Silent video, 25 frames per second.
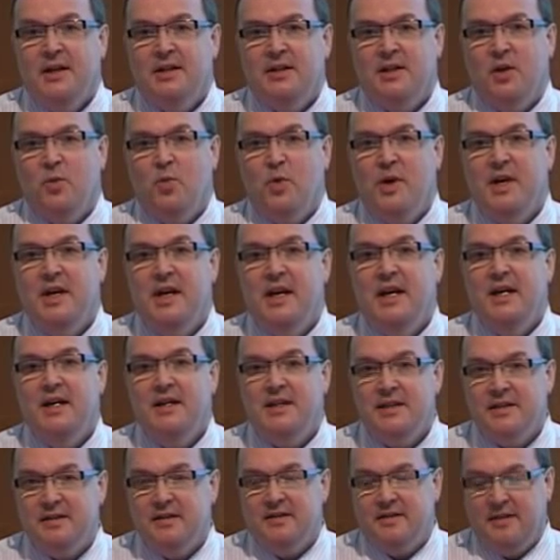So we
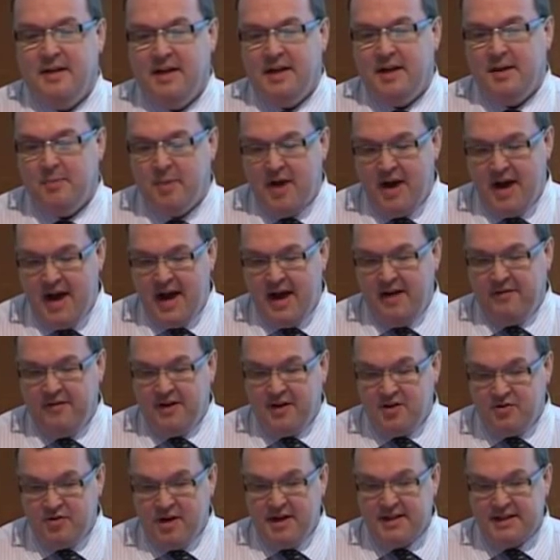need to think about
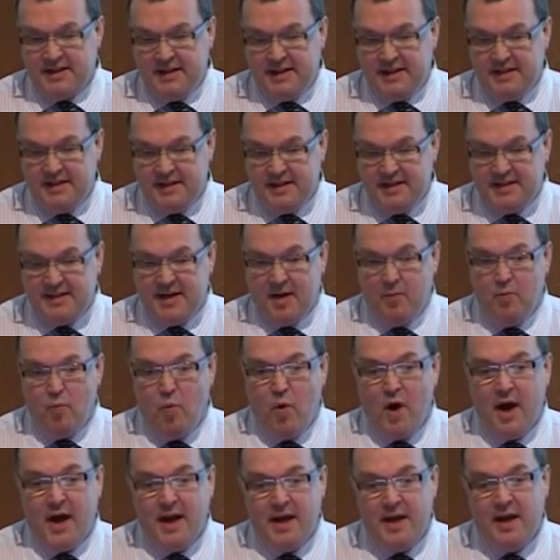having dressings in
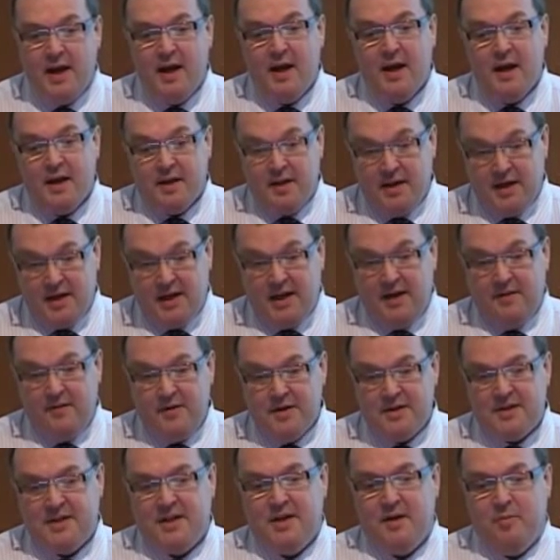some way that
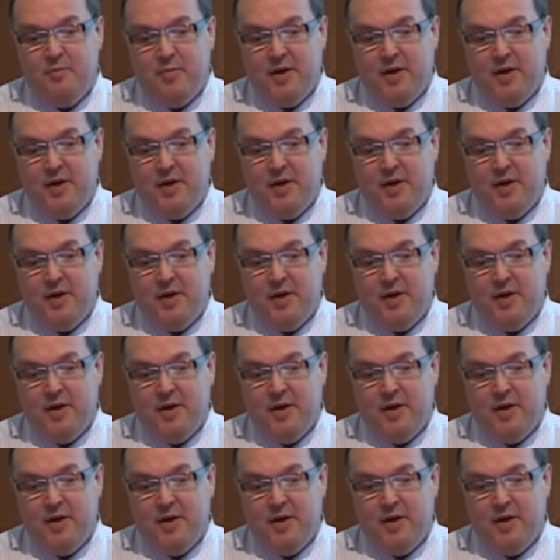give us the